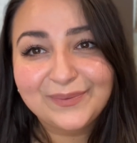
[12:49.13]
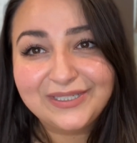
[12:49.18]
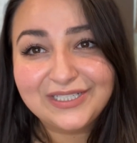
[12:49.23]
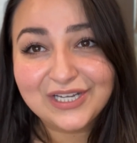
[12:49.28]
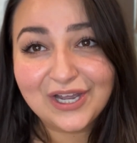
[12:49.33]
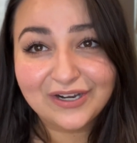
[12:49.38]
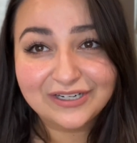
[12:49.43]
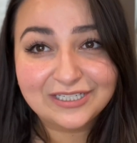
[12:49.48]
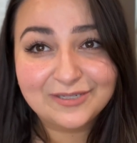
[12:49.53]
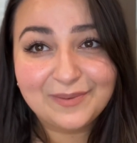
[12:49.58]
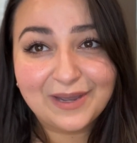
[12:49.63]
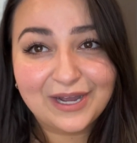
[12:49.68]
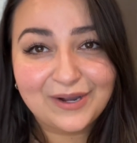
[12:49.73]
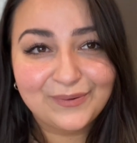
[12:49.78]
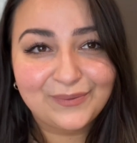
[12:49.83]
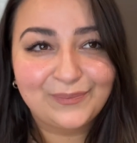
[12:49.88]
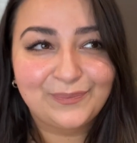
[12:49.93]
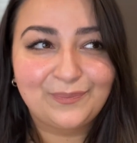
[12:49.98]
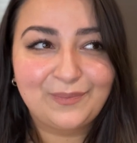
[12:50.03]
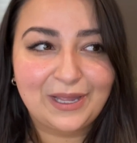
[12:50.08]
We talked
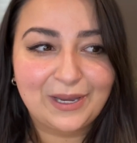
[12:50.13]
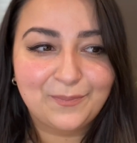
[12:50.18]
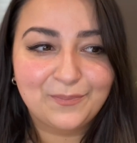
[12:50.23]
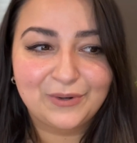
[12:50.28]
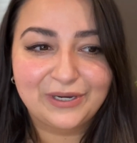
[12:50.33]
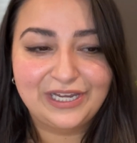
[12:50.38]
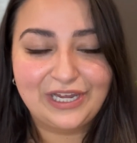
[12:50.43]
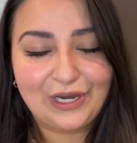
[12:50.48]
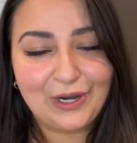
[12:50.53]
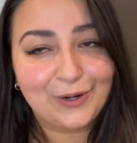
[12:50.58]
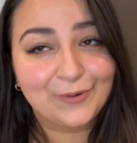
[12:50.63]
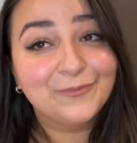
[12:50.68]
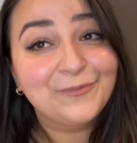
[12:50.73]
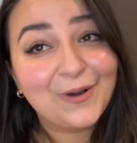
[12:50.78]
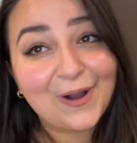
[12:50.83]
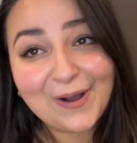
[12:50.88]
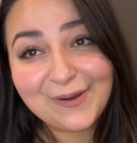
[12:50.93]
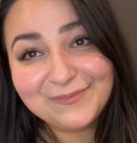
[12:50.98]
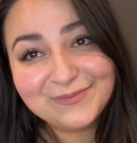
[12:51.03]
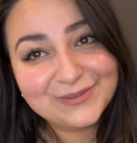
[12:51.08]
about like bringing our
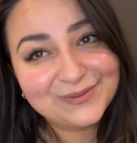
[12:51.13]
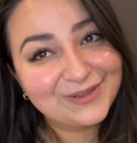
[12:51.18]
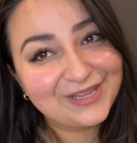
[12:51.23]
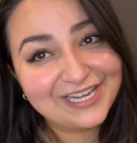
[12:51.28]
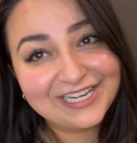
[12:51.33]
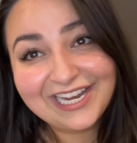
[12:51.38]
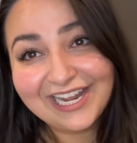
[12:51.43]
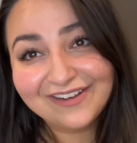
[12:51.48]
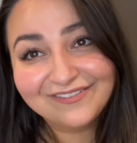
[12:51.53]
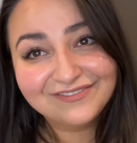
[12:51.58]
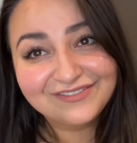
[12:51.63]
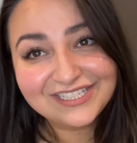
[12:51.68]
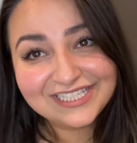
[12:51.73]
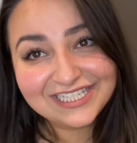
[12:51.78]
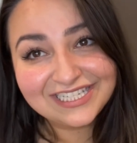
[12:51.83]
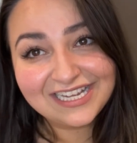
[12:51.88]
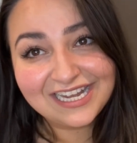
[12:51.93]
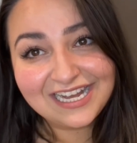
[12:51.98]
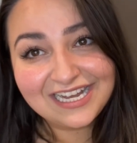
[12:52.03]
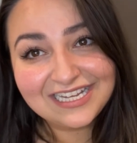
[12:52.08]
moms when they come
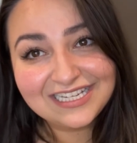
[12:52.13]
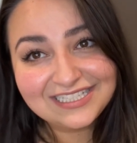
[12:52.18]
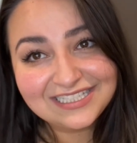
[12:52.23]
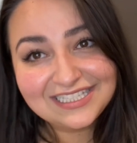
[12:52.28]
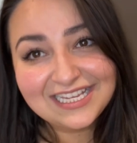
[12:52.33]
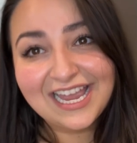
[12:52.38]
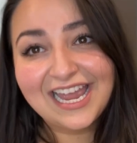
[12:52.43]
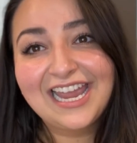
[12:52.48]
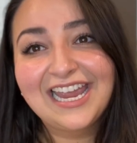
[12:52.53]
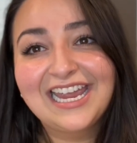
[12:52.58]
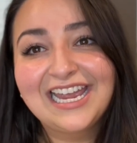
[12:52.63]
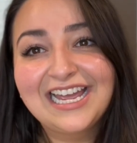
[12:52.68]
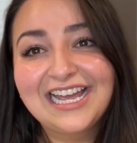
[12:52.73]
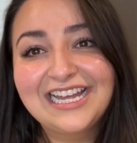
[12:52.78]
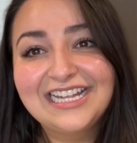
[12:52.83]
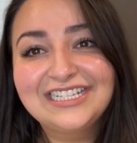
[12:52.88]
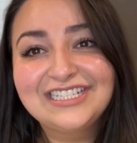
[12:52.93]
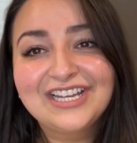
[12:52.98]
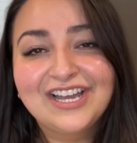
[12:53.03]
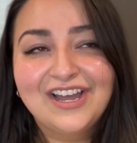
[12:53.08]
visit us.
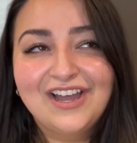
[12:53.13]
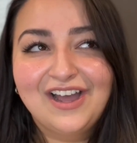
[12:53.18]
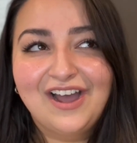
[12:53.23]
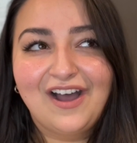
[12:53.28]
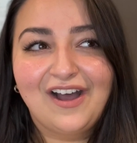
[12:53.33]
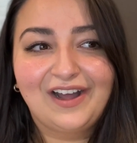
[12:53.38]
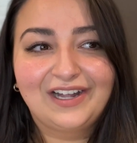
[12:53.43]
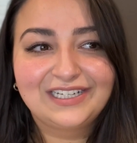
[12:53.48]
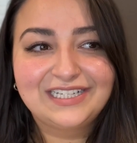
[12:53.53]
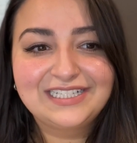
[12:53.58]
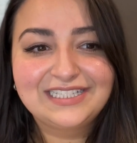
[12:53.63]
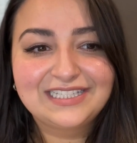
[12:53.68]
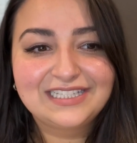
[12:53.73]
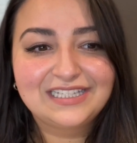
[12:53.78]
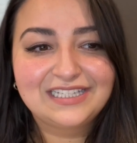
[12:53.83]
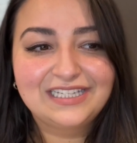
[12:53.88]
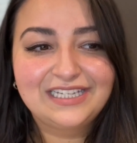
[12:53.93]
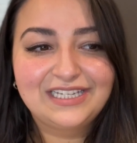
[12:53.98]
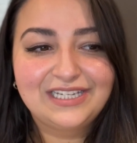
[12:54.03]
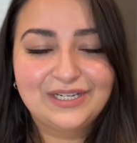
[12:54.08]
And
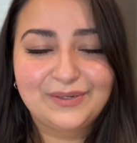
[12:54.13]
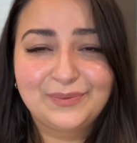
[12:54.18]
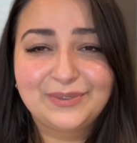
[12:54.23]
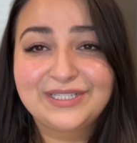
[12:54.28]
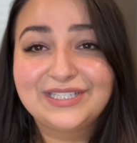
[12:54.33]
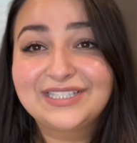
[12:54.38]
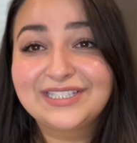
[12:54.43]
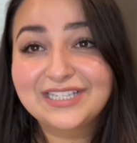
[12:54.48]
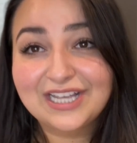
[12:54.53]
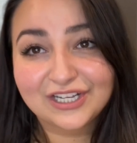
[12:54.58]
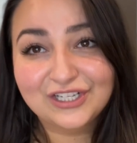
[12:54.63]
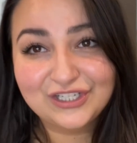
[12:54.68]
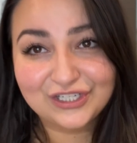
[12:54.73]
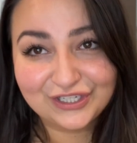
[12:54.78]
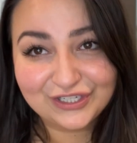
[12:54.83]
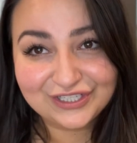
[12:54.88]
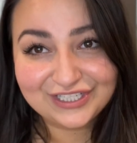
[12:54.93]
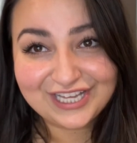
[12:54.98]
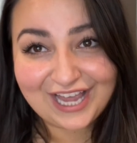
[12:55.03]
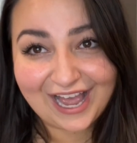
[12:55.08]
honestly, it was such a
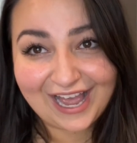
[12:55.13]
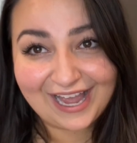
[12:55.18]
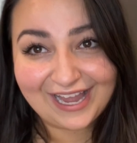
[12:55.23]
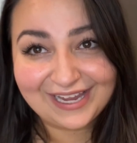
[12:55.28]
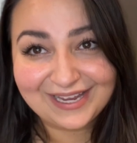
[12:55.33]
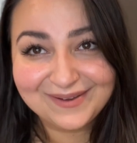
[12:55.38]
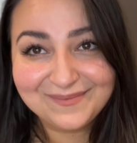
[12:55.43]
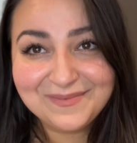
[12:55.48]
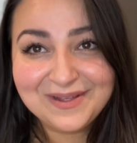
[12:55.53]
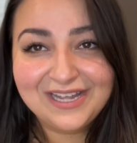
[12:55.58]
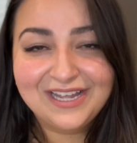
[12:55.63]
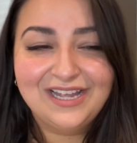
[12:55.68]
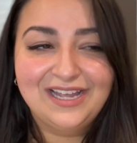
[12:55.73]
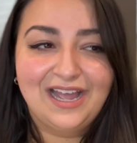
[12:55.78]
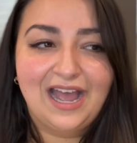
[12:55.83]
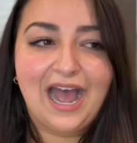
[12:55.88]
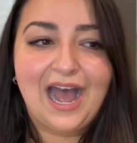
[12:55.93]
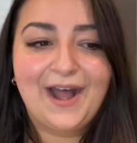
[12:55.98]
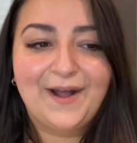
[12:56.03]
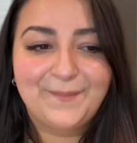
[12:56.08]
good time time.
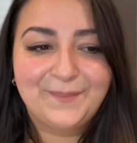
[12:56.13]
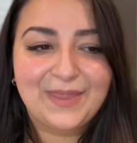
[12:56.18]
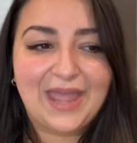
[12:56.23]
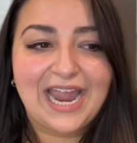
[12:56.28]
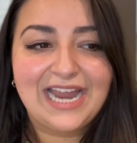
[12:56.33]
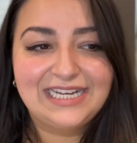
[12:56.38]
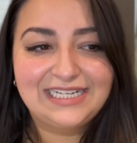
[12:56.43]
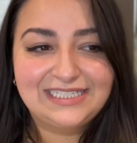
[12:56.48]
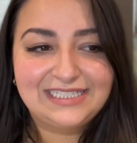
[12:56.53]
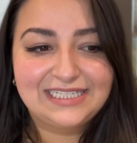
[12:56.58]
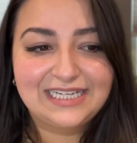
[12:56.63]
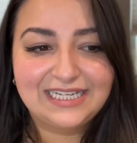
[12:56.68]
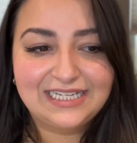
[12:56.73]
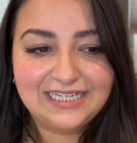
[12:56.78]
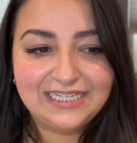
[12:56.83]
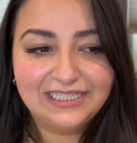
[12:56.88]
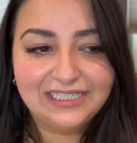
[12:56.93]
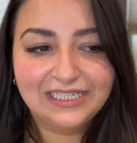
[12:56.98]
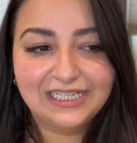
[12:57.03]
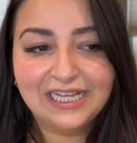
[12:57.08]
Um, I
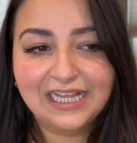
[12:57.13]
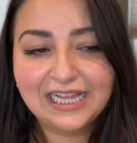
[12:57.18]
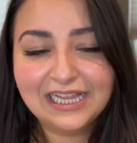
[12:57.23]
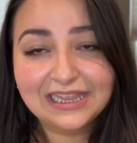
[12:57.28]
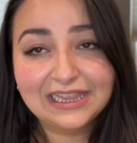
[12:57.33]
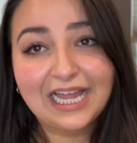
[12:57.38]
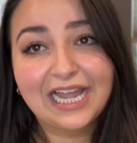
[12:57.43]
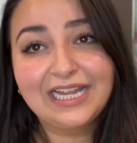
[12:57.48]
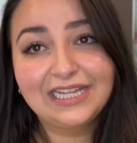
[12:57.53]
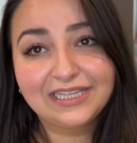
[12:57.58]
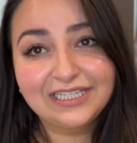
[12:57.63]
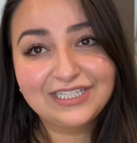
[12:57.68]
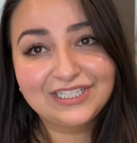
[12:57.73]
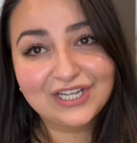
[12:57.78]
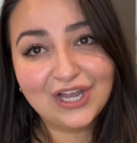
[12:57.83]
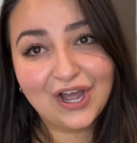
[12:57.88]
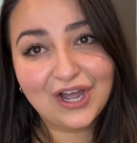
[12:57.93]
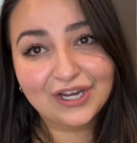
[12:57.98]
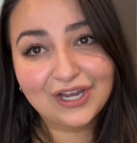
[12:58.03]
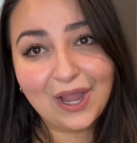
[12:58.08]
did lightly
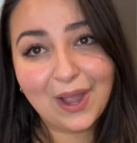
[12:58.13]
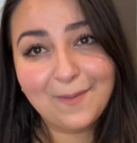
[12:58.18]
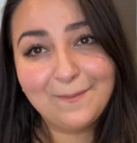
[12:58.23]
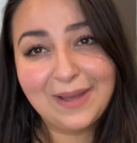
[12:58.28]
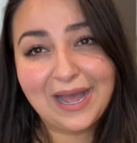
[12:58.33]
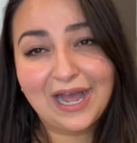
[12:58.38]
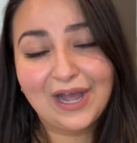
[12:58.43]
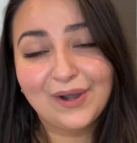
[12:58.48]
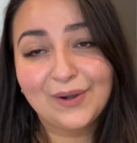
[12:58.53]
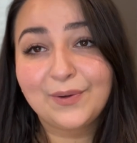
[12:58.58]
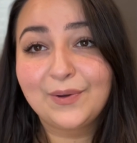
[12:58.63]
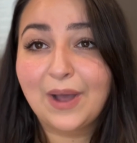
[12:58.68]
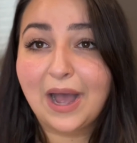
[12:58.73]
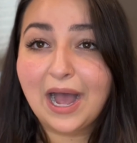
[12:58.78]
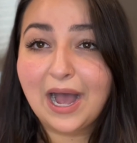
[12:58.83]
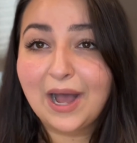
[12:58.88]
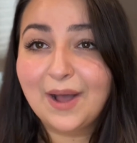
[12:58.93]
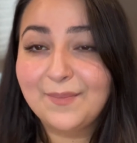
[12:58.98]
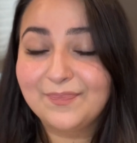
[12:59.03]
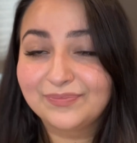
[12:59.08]
talk about
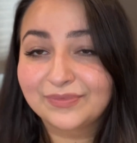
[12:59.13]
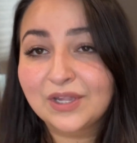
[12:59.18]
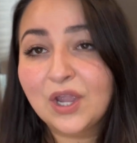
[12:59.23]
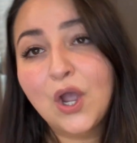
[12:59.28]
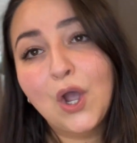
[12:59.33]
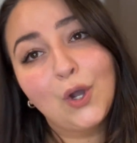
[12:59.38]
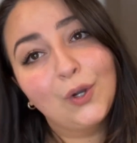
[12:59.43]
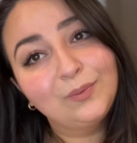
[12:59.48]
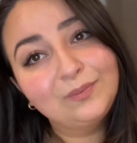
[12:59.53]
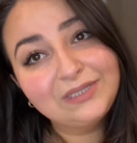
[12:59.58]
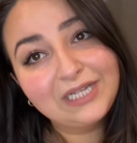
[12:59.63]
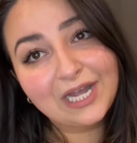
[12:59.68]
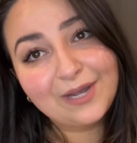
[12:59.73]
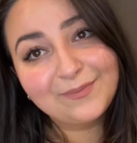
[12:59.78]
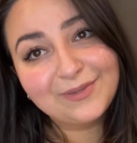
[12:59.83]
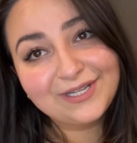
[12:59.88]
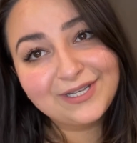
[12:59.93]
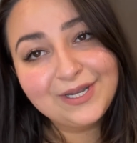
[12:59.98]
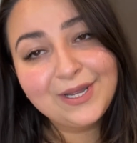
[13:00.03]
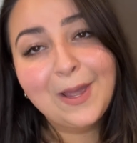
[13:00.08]
um,
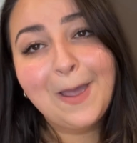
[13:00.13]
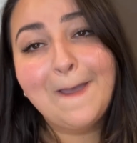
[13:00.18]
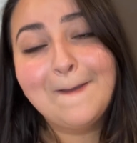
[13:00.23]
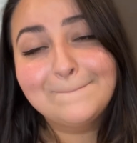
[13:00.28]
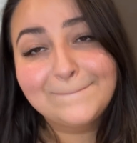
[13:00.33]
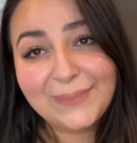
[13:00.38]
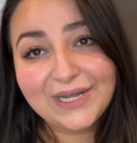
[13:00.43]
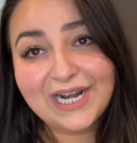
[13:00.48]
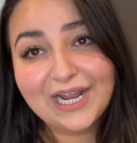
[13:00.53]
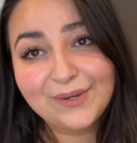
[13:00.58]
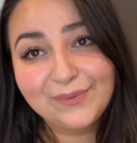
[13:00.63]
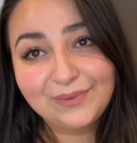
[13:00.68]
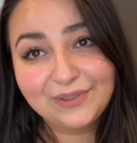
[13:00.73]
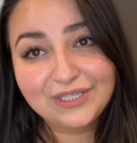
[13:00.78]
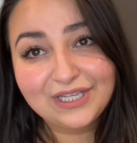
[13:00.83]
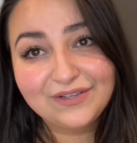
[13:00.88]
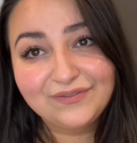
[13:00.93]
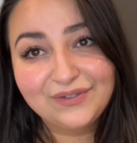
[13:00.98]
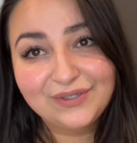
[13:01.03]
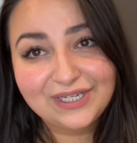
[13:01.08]
Homecoming, but I will
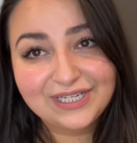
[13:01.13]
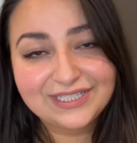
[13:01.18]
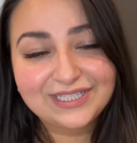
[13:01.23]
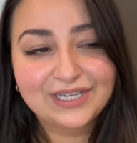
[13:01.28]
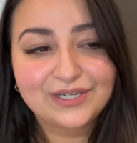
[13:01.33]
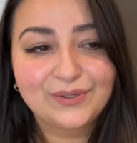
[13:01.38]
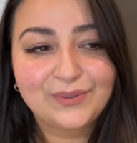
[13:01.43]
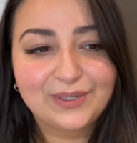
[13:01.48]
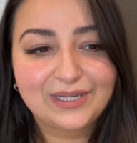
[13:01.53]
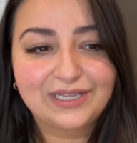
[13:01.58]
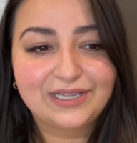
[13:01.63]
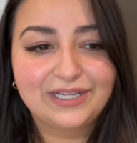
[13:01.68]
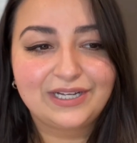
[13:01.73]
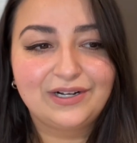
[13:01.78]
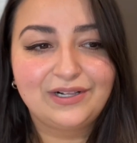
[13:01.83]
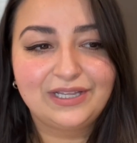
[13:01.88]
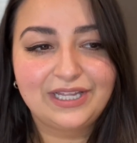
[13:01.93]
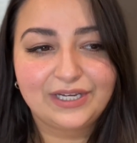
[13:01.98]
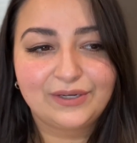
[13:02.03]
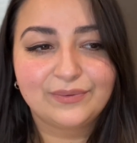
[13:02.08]
give you guys a quick
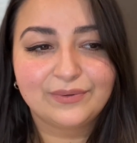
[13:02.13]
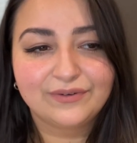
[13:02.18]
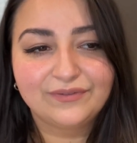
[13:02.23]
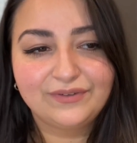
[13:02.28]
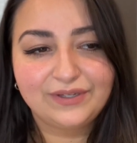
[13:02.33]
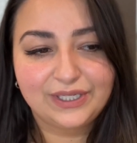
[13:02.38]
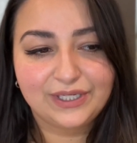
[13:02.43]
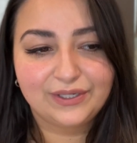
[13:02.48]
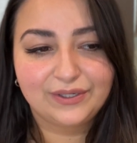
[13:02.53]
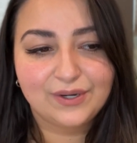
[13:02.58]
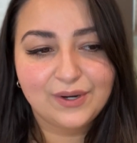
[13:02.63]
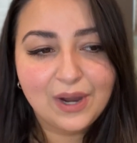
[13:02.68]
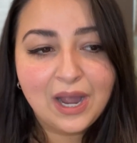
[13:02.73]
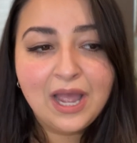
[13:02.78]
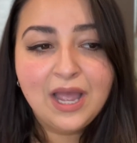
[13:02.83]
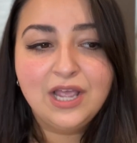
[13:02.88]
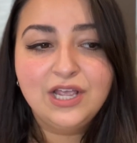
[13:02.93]
little like review.